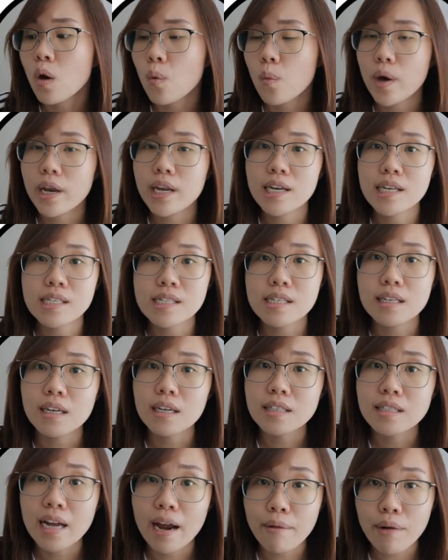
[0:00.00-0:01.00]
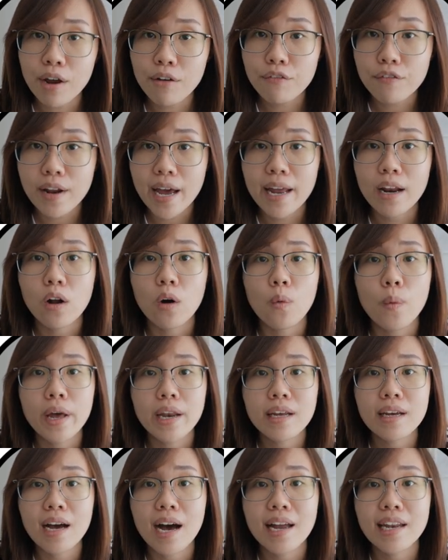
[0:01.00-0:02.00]
Whether is it a direct flight or
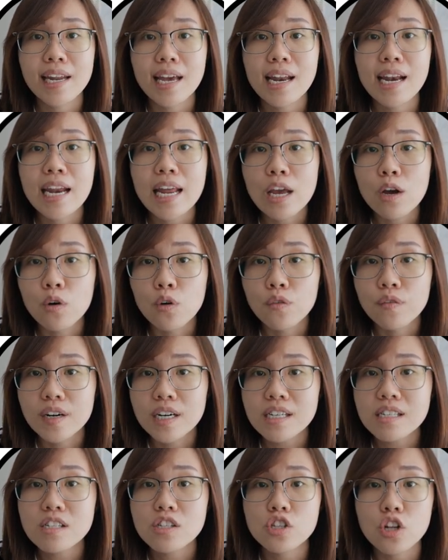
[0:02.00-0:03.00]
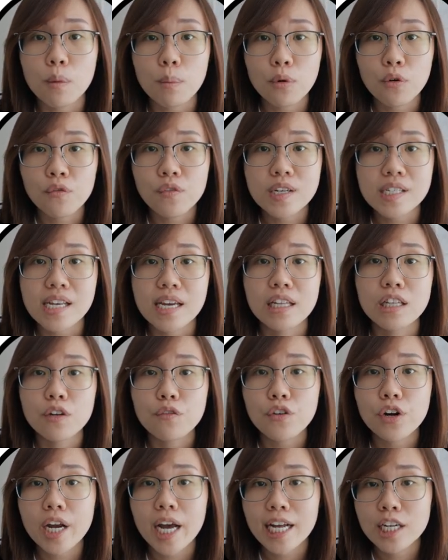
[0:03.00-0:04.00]
whether are there layovers, stopovers at
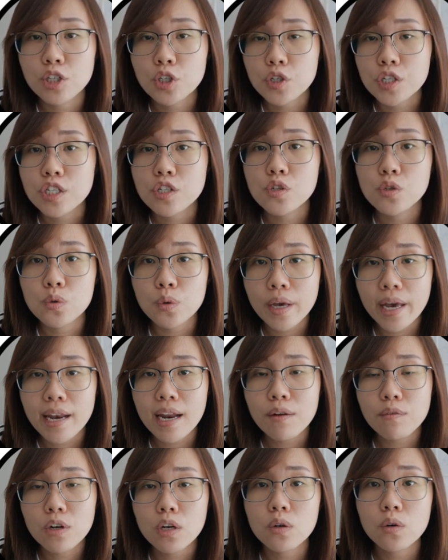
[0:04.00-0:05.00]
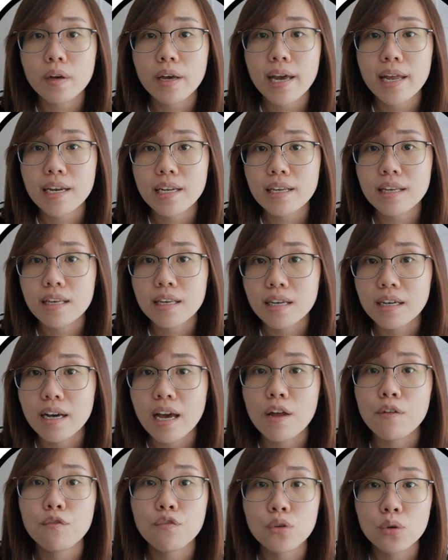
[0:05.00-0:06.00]
different countries, you can have a look at it here
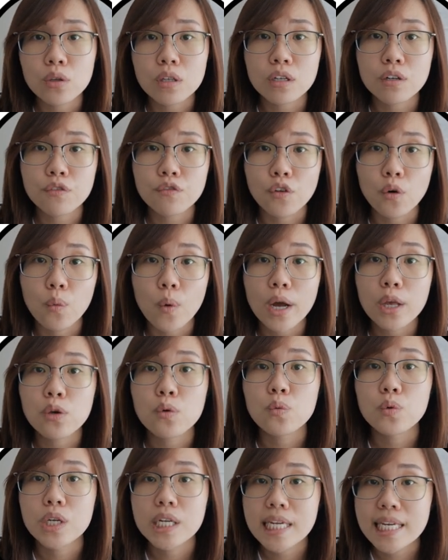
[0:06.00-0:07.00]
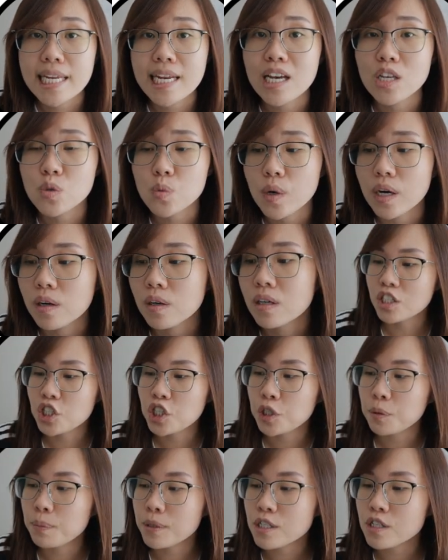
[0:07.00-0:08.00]
and filter for what you would need as well. The
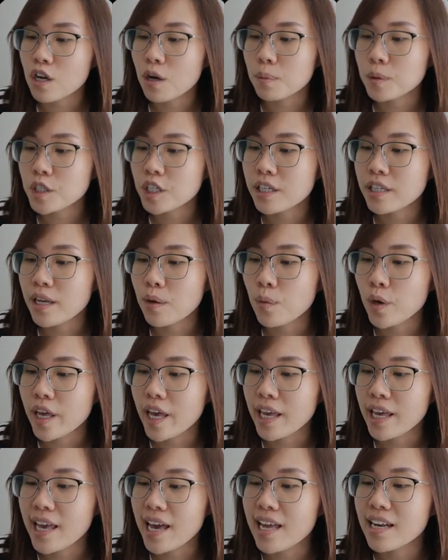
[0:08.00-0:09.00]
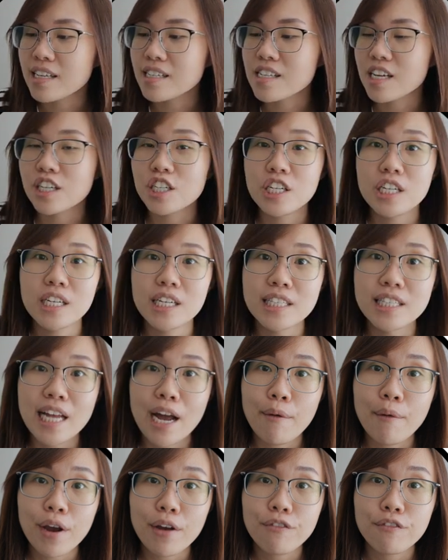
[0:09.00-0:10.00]
cheapest option that we can get is actually a
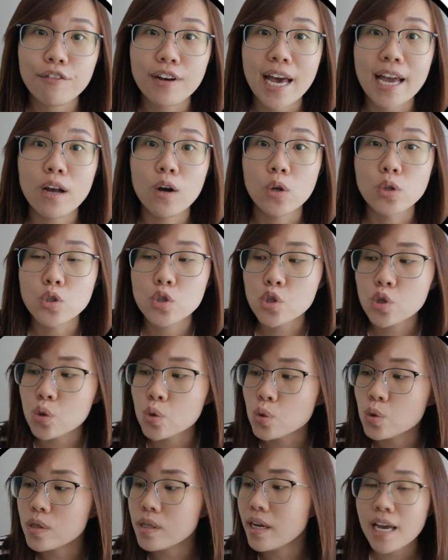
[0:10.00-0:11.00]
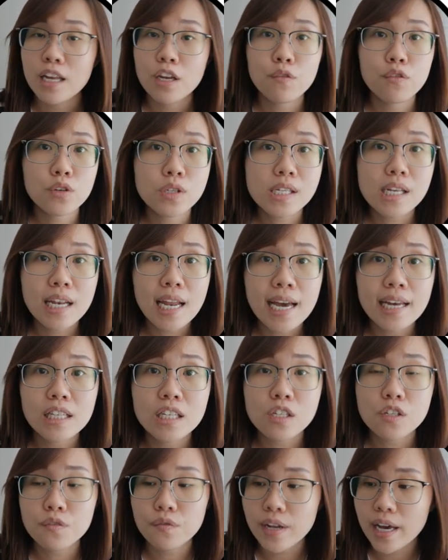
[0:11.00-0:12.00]
direct flight on Scoot. And if you select
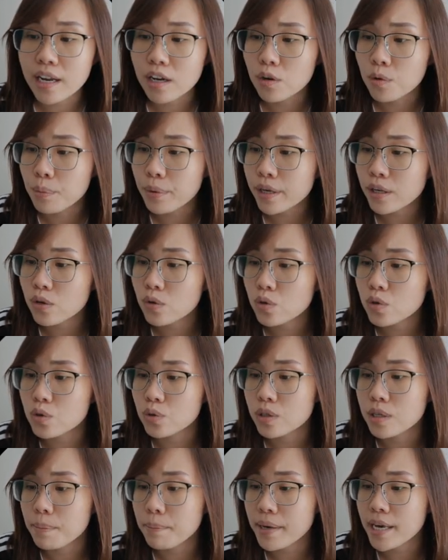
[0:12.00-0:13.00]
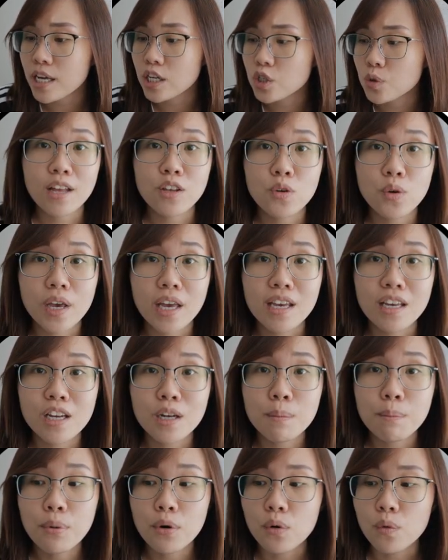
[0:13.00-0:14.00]
this flight, it will bring you to the page and you can
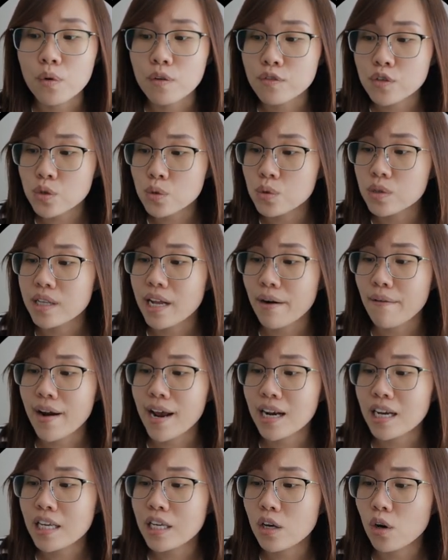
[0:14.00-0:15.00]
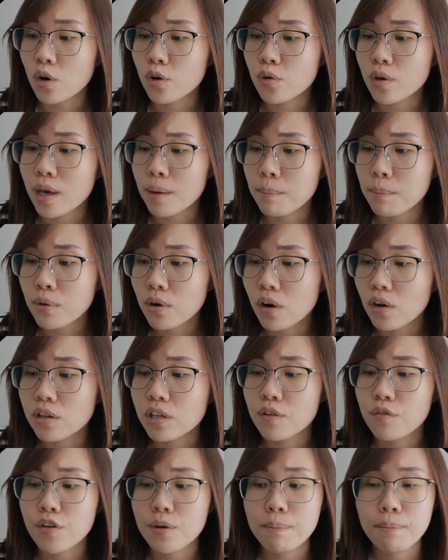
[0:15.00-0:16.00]
either book with Scoot directly or you can book
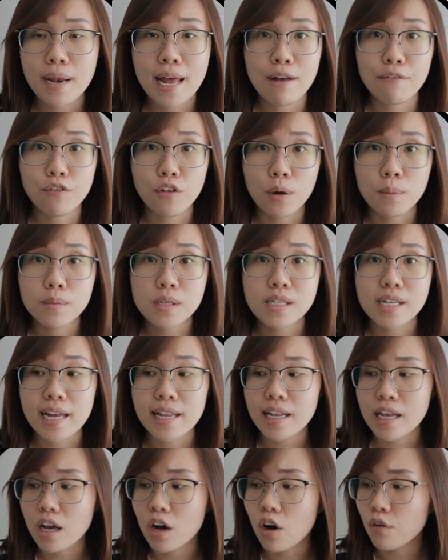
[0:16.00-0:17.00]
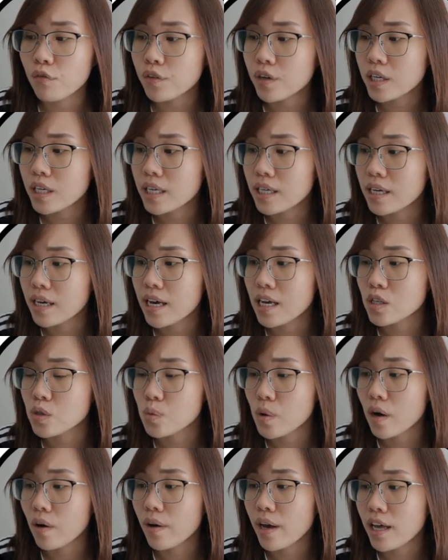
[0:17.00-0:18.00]
on different platforms that they offer here
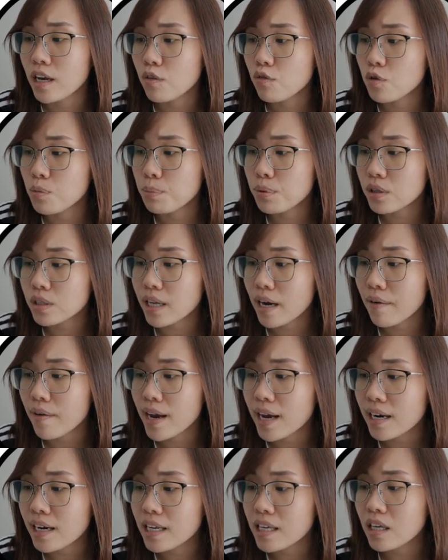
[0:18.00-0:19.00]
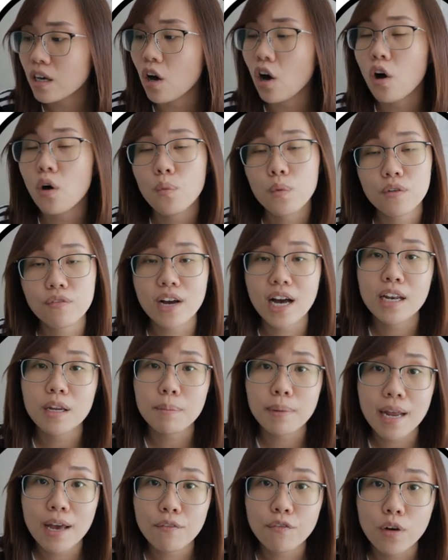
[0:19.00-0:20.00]
as well. And if you book directly or with
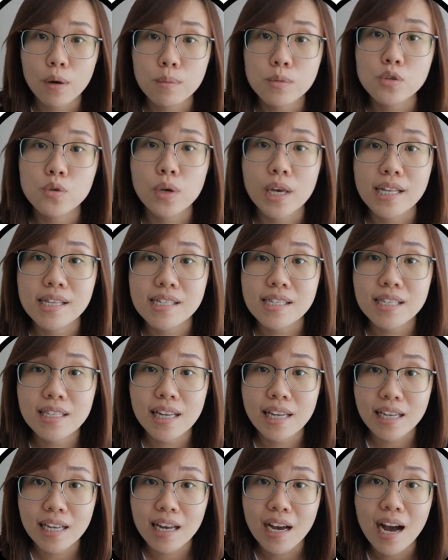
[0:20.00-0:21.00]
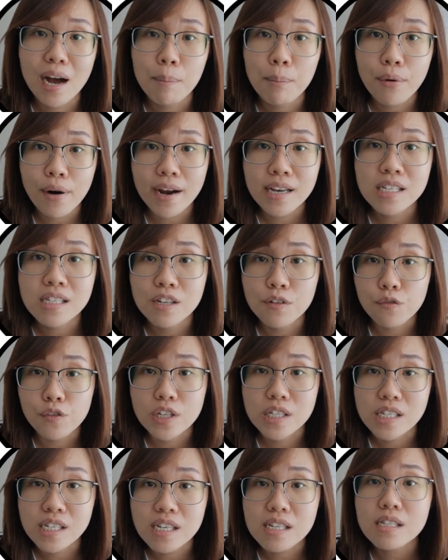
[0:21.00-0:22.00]
other platforms, you can see that there are price
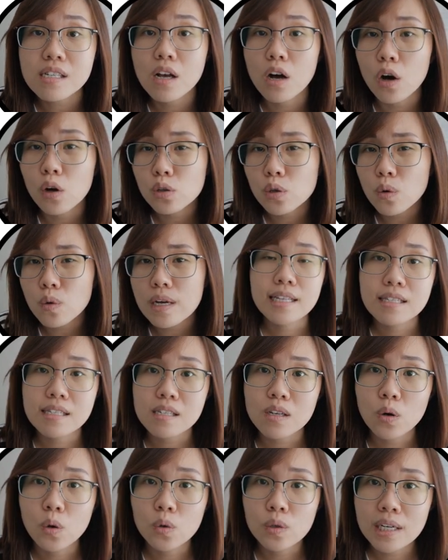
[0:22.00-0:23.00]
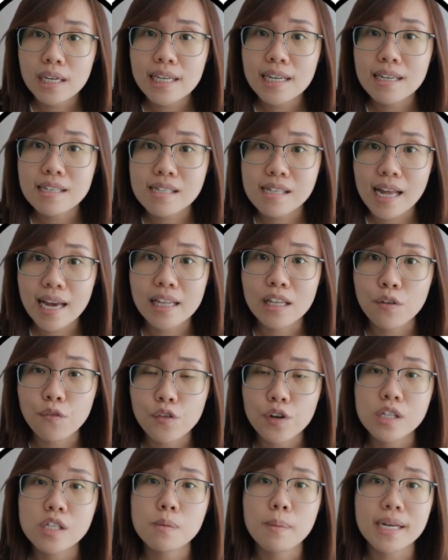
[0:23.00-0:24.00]
differences. Although it's only a slight
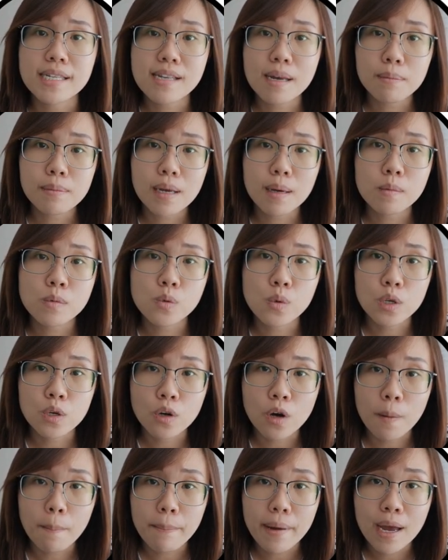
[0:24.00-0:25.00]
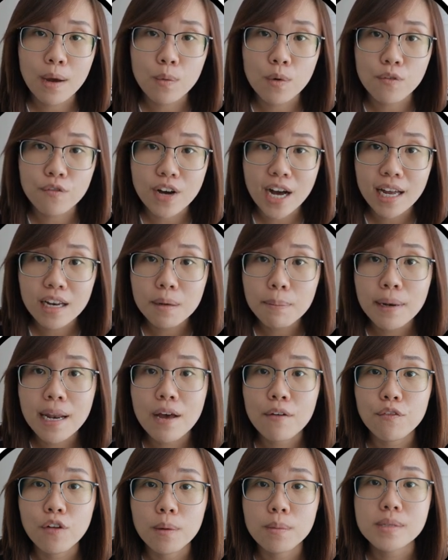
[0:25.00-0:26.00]
difference, but sometimes when you compare with other
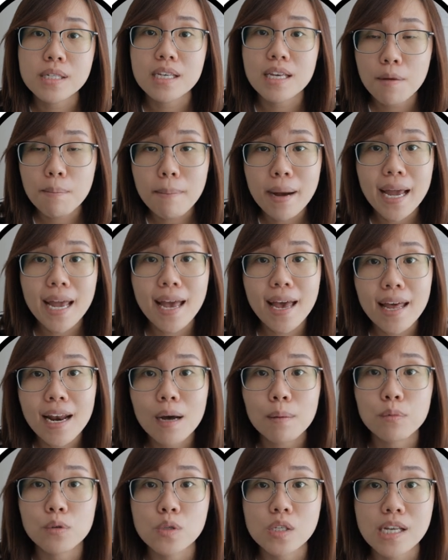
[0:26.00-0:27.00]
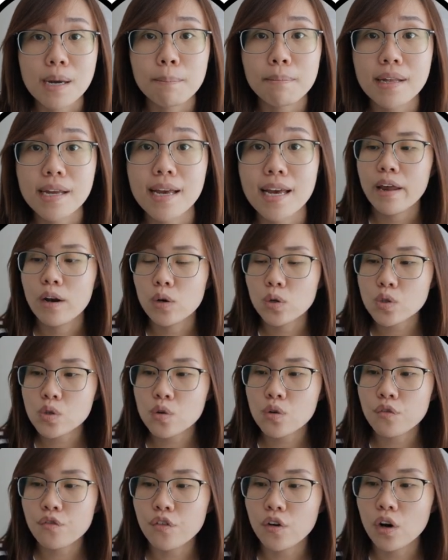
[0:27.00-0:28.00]
platforms, it might add up to something. And
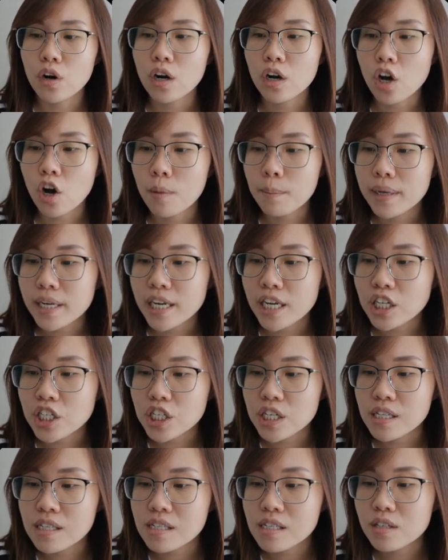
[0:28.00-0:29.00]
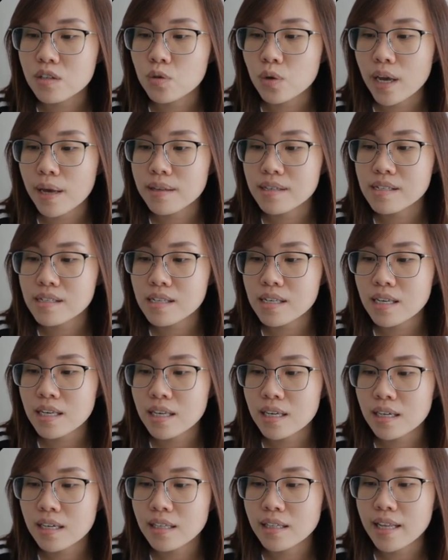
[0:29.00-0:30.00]
also for accommodations, you can see
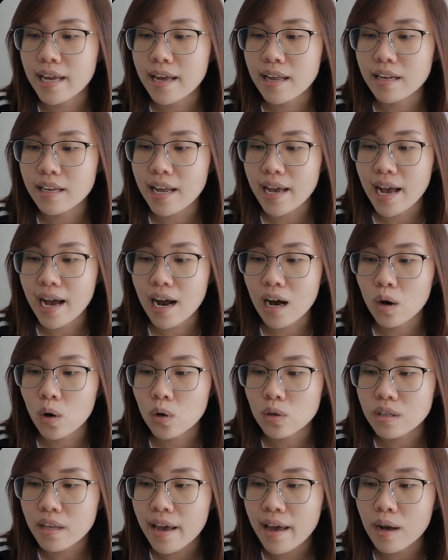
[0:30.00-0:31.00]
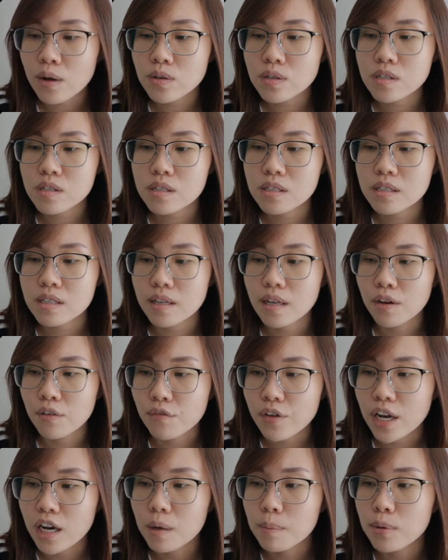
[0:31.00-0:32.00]
here that there are hotels
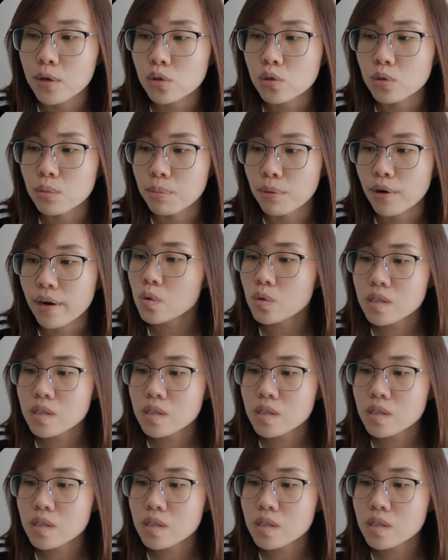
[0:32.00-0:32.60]
available to book.